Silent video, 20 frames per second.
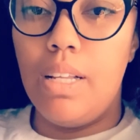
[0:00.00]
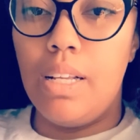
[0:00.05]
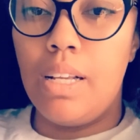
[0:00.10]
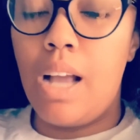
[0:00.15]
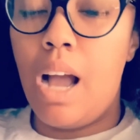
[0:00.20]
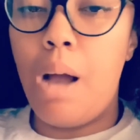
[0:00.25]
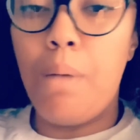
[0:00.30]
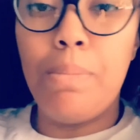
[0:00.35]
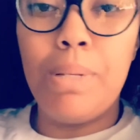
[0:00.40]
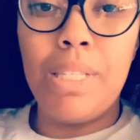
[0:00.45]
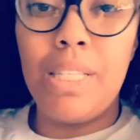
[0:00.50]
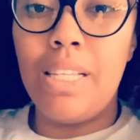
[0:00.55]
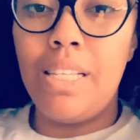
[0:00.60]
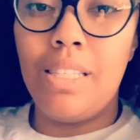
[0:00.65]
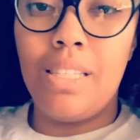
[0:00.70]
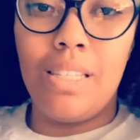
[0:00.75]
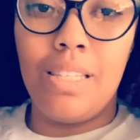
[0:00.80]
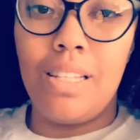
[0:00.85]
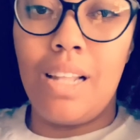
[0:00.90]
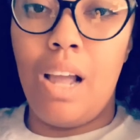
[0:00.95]
common
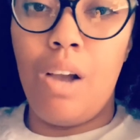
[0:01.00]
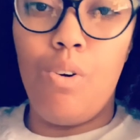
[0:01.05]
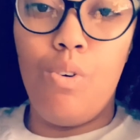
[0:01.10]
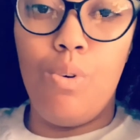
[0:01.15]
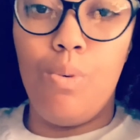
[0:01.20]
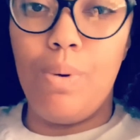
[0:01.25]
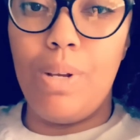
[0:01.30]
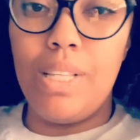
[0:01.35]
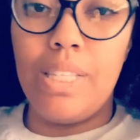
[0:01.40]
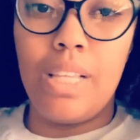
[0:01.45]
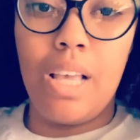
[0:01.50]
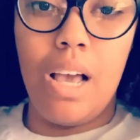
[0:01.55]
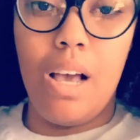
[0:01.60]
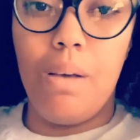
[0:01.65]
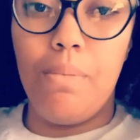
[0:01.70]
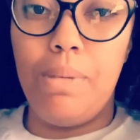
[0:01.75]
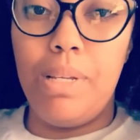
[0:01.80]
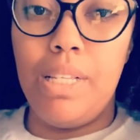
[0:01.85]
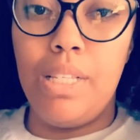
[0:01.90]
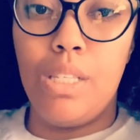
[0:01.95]
sense is not always
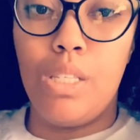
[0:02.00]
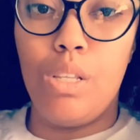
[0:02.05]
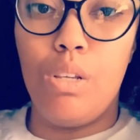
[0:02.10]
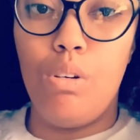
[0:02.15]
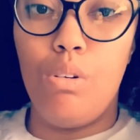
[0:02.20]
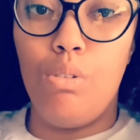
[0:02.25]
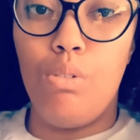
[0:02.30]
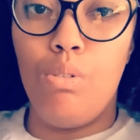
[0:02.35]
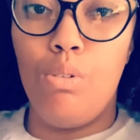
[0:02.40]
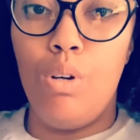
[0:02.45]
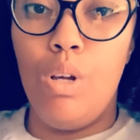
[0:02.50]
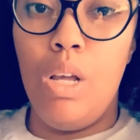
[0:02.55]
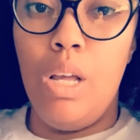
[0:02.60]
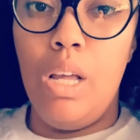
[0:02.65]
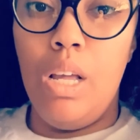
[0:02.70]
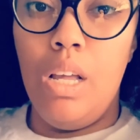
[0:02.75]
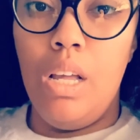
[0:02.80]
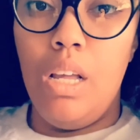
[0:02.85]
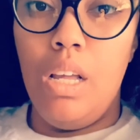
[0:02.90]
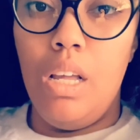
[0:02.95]
common. So
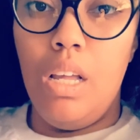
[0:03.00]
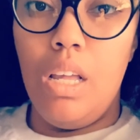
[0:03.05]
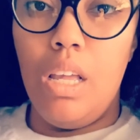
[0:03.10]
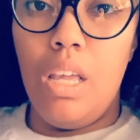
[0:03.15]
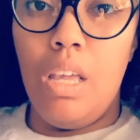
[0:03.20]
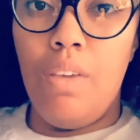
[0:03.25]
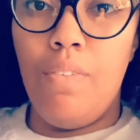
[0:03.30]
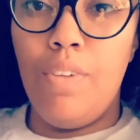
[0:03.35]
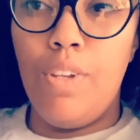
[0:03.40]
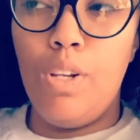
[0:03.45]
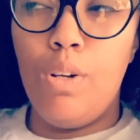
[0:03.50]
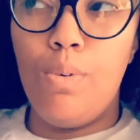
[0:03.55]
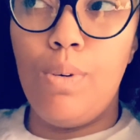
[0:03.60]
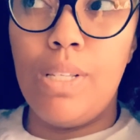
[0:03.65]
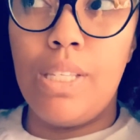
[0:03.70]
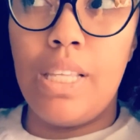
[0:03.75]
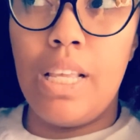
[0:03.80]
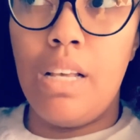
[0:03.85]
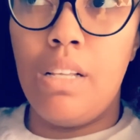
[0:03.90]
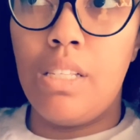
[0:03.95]
even though
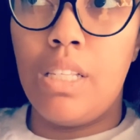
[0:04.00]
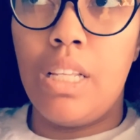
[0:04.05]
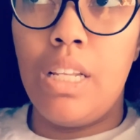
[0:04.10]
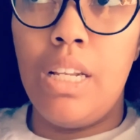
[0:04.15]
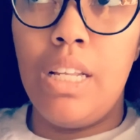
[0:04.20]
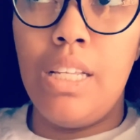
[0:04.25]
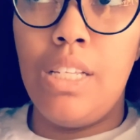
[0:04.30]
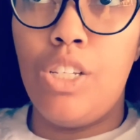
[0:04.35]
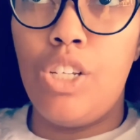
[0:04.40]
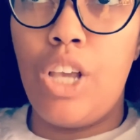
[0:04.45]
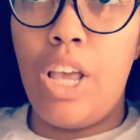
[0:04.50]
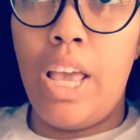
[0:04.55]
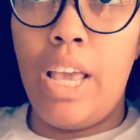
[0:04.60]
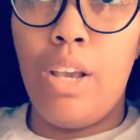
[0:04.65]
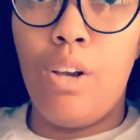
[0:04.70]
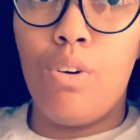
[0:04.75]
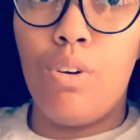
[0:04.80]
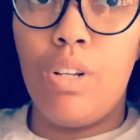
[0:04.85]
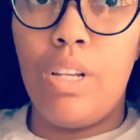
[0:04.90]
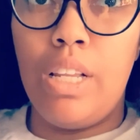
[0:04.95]
it sounds cliche
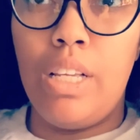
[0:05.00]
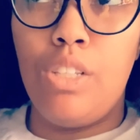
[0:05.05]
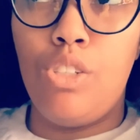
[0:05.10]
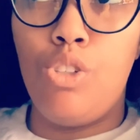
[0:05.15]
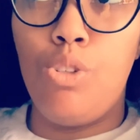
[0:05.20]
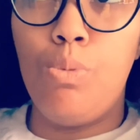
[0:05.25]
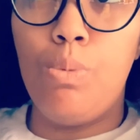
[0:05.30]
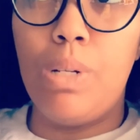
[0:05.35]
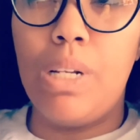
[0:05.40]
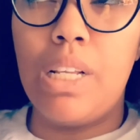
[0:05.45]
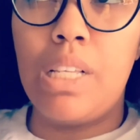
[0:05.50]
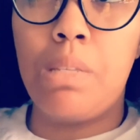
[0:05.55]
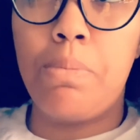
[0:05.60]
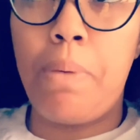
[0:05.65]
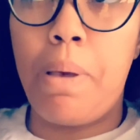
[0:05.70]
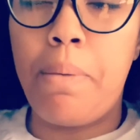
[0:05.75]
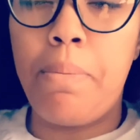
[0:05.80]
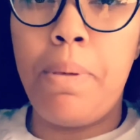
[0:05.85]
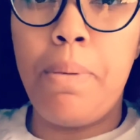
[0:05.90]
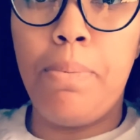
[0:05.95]
or that you would
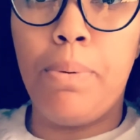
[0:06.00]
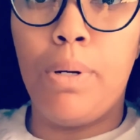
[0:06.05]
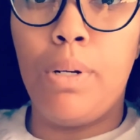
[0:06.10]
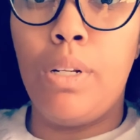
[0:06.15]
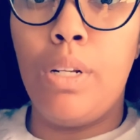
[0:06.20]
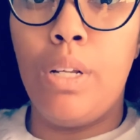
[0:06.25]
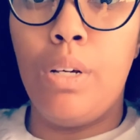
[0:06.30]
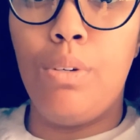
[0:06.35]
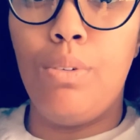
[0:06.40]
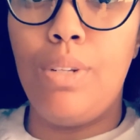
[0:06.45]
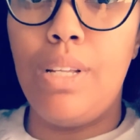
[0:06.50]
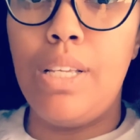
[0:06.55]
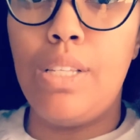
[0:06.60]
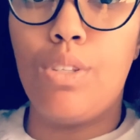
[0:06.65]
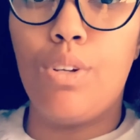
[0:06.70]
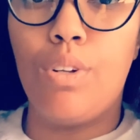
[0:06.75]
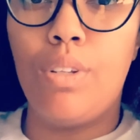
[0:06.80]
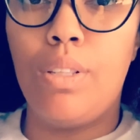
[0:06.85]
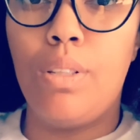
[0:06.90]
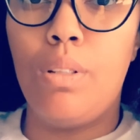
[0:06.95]
expect people to know, these
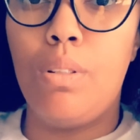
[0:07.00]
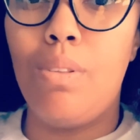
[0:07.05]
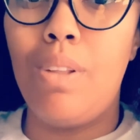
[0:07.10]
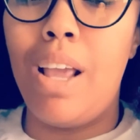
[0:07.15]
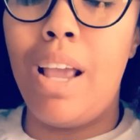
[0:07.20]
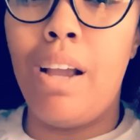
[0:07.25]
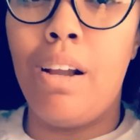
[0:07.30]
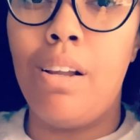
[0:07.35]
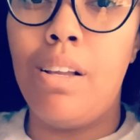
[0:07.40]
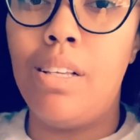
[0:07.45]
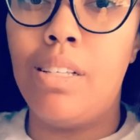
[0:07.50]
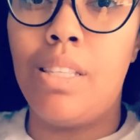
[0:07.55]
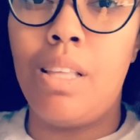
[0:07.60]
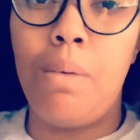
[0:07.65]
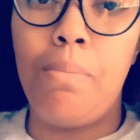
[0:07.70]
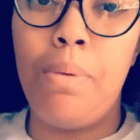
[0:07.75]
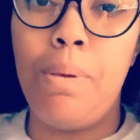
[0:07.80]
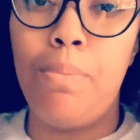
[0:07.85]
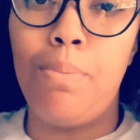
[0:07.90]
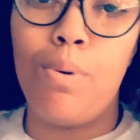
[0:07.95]
are areas
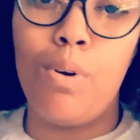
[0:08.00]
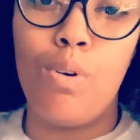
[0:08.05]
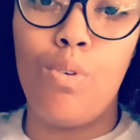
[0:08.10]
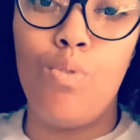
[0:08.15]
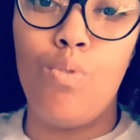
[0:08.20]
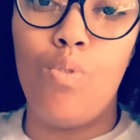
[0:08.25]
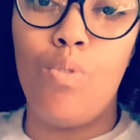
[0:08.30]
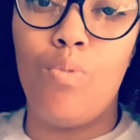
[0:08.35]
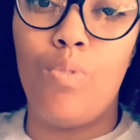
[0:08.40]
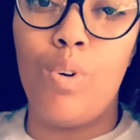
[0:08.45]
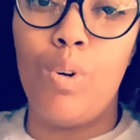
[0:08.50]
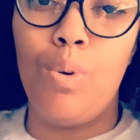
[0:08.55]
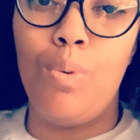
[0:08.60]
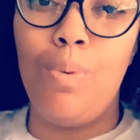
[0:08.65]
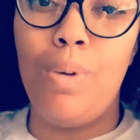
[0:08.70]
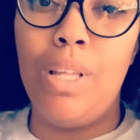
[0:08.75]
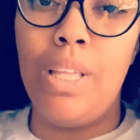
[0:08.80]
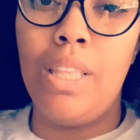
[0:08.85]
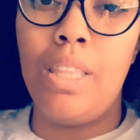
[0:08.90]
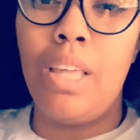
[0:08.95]
that people are going wrong
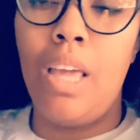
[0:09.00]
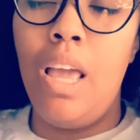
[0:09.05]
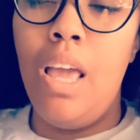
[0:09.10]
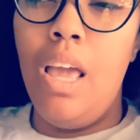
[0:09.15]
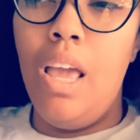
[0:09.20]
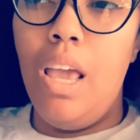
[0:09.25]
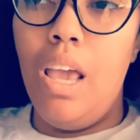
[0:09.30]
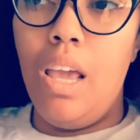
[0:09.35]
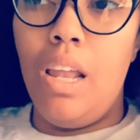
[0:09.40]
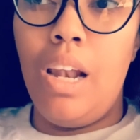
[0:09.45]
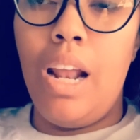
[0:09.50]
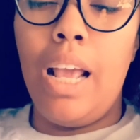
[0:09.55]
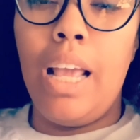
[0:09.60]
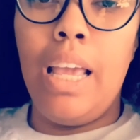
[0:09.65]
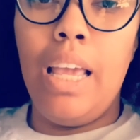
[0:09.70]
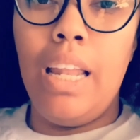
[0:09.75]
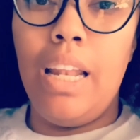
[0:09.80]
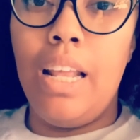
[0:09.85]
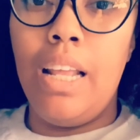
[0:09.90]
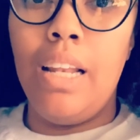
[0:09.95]
with. And I
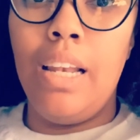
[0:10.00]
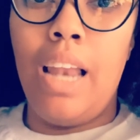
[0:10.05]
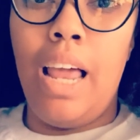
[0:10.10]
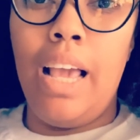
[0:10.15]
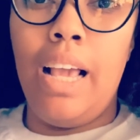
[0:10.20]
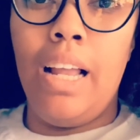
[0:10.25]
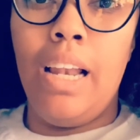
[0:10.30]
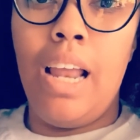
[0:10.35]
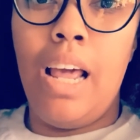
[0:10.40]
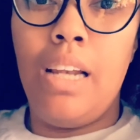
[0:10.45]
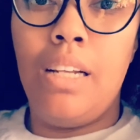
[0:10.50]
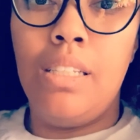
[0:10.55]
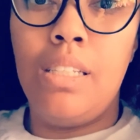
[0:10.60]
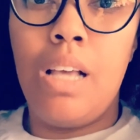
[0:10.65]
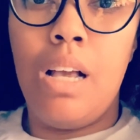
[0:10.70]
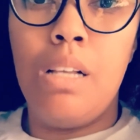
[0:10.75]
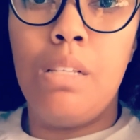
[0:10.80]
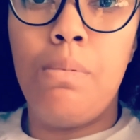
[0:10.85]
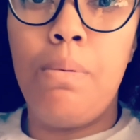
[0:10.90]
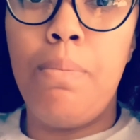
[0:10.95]
get it. Like, a lot of
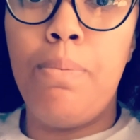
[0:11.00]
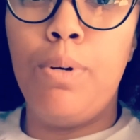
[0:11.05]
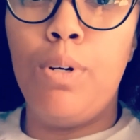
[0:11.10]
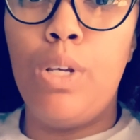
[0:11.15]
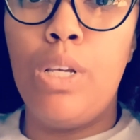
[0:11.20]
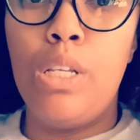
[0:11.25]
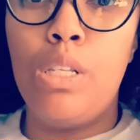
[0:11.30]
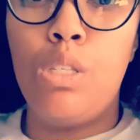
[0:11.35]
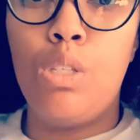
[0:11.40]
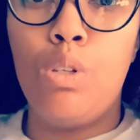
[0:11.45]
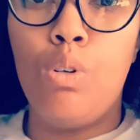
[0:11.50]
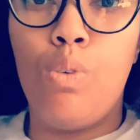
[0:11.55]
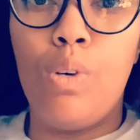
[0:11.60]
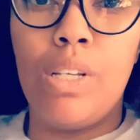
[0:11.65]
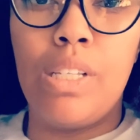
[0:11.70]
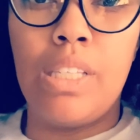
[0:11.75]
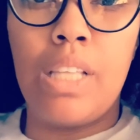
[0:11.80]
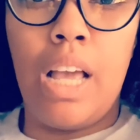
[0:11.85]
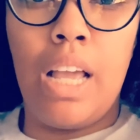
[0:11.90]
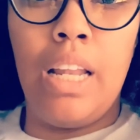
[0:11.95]
times people get so
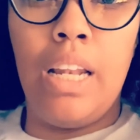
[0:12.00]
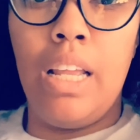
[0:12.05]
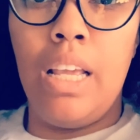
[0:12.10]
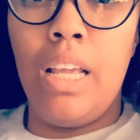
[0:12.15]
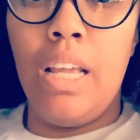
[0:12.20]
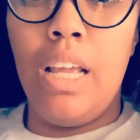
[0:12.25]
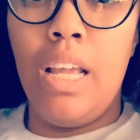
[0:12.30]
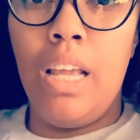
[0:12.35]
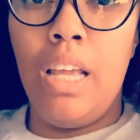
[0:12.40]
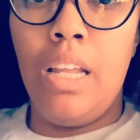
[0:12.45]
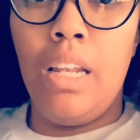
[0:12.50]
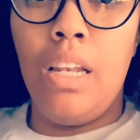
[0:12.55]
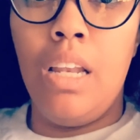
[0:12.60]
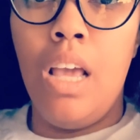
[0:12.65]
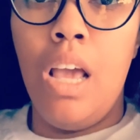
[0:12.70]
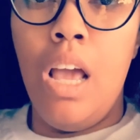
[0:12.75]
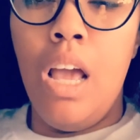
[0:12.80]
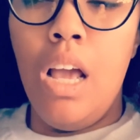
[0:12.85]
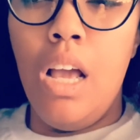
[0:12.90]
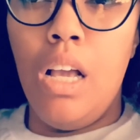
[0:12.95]
excited and
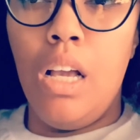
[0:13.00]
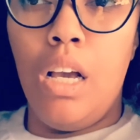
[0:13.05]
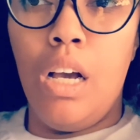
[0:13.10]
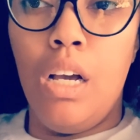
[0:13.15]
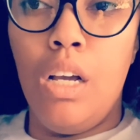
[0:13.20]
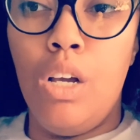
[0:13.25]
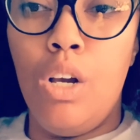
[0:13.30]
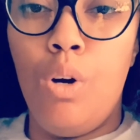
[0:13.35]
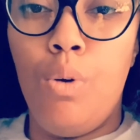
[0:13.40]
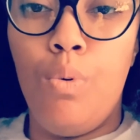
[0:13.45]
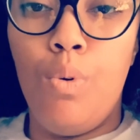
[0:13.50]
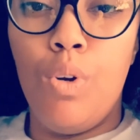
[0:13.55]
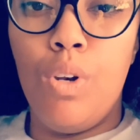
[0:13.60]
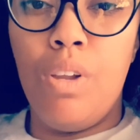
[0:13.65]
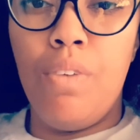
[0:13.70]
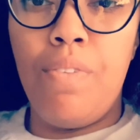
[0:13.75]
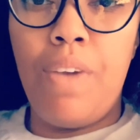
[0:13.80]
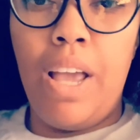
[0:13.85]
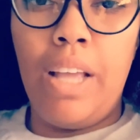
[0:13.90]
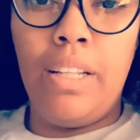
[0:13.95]
gung-ho on
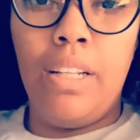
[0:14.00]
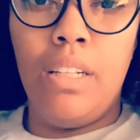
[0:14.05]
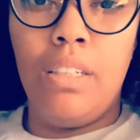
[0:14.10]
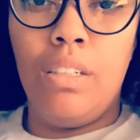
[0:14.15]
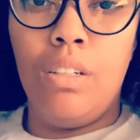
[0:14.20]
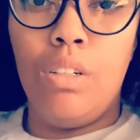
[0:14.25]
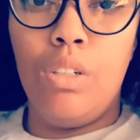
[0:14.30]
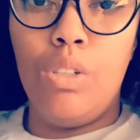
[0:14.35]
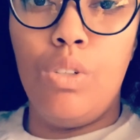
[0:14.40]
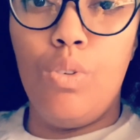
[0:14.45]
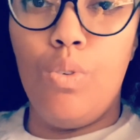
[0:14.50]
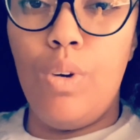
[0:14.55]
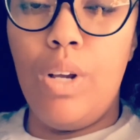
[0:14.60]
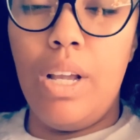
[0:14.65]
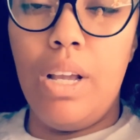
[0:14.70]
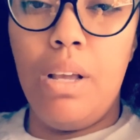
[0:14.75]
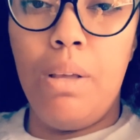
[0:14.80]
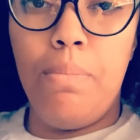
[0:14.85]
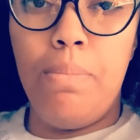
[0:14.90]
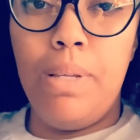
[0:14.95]
the fact that they're
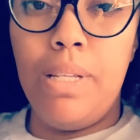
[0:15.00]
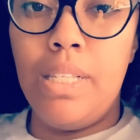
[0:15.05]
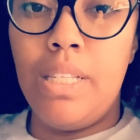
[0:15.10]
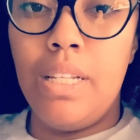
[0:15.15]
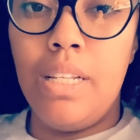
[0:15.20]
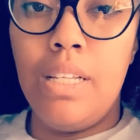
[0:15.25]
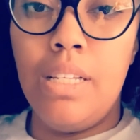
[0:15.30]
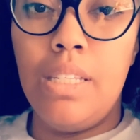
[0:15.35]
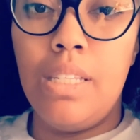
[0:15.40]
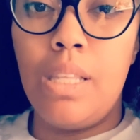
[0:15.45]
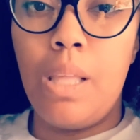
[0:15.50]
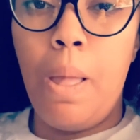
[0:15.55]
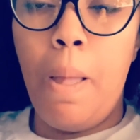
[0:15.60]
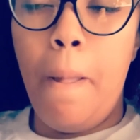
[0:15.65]
doing a business